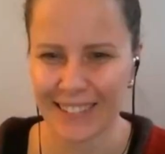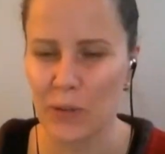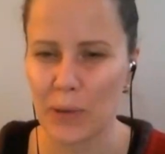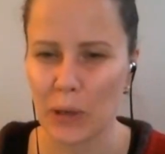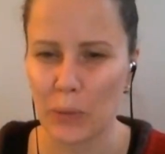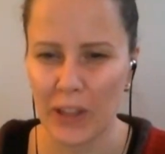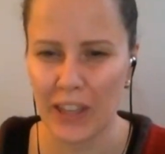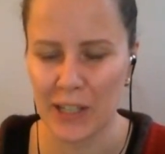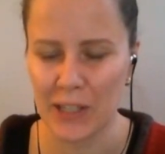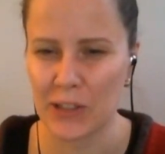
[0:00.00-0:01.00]
you for being with
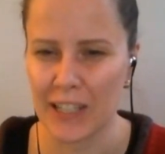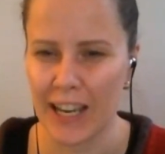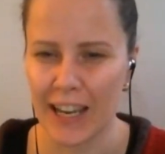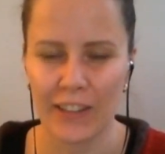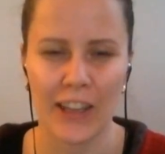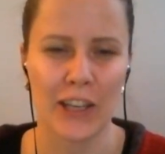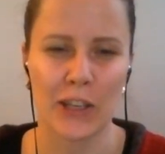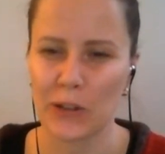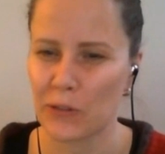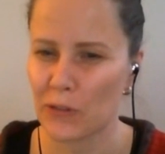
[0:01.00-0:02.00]
us today, and
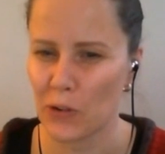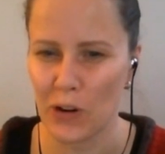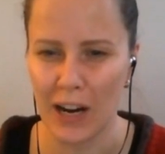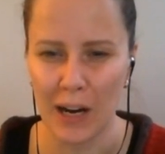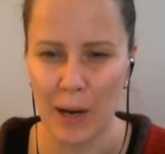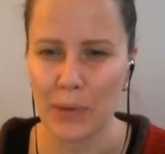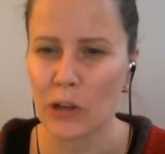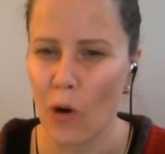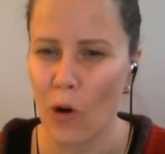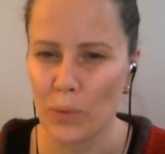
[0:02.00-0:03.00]
thank you for
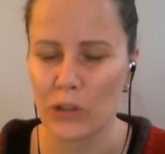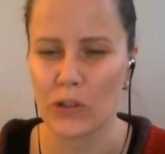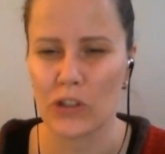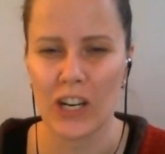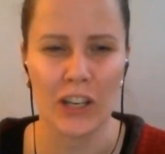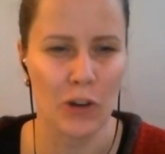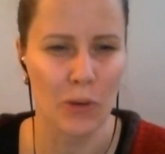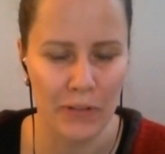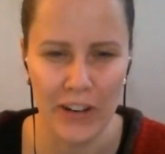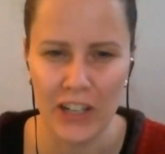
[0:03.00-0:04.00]
being open to share your
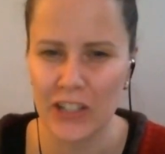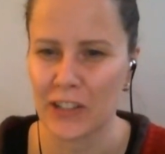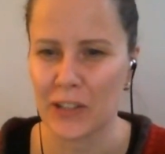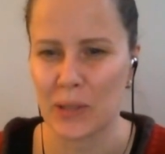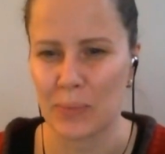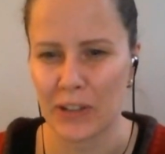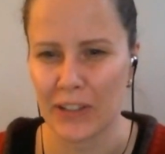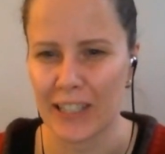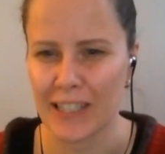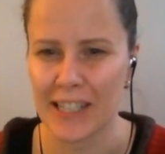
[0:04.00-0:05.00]
professional
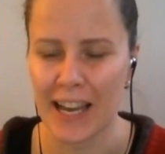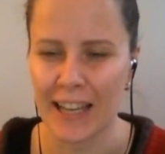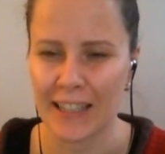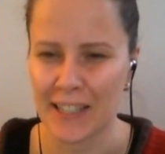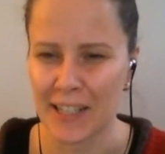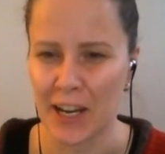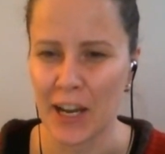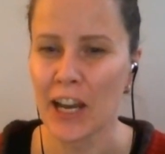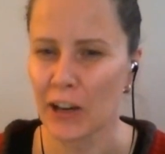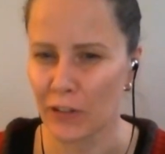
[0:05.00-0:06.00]
experience and
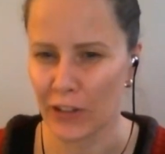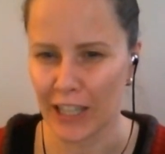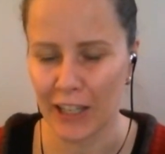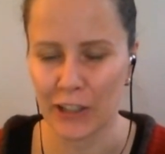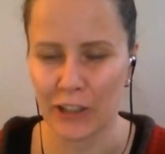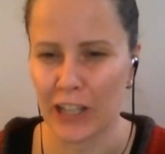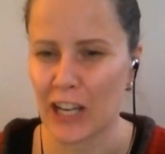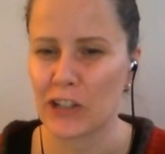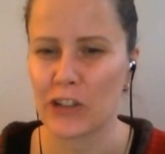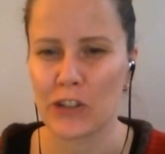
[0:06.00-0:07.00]
in
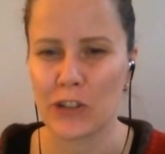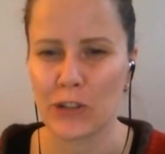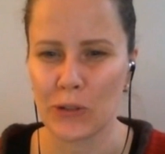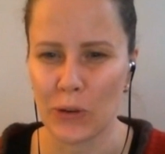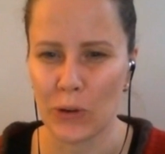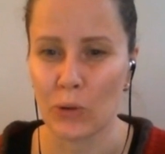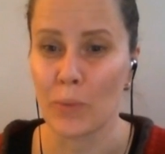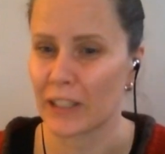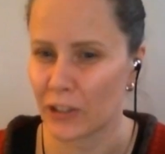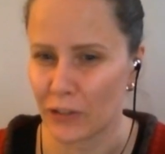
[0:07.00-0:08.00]
relation to
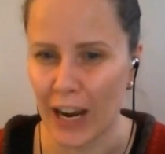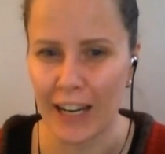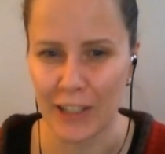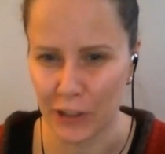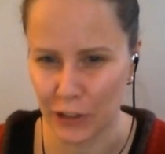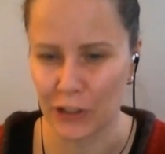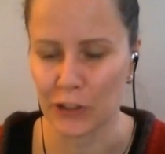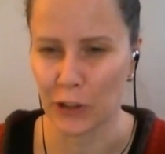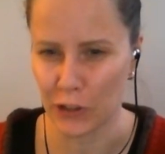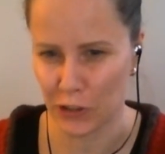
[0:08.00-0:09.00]
augmented reality
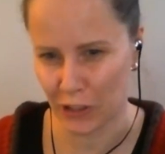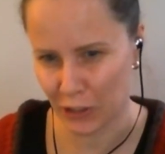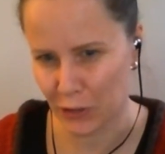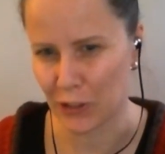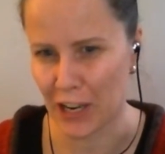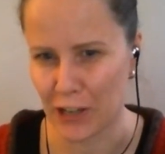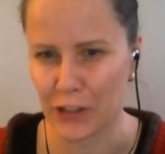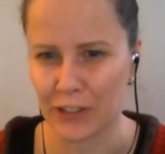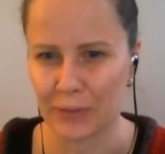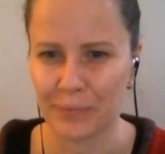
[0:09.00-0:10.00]
technology in
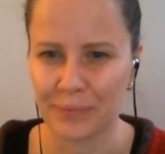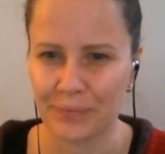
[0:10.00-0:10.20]
education.